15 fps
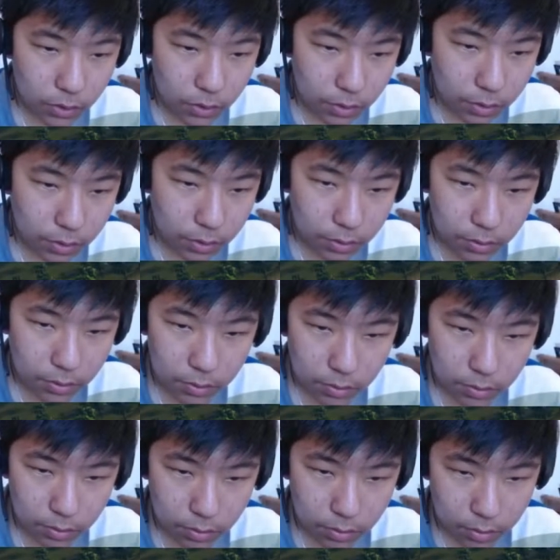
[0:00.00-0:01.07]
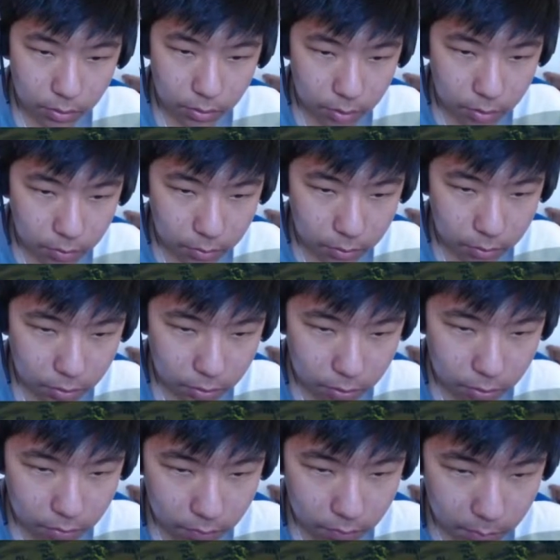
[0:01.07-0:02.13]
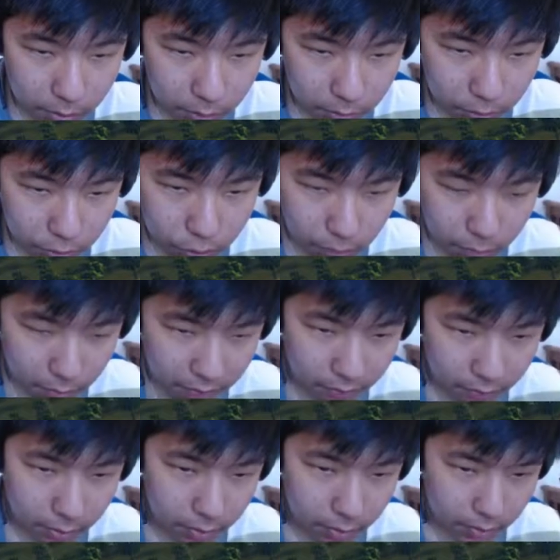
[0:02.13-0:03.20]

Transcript: Here, go up, goes from here. It should be fine.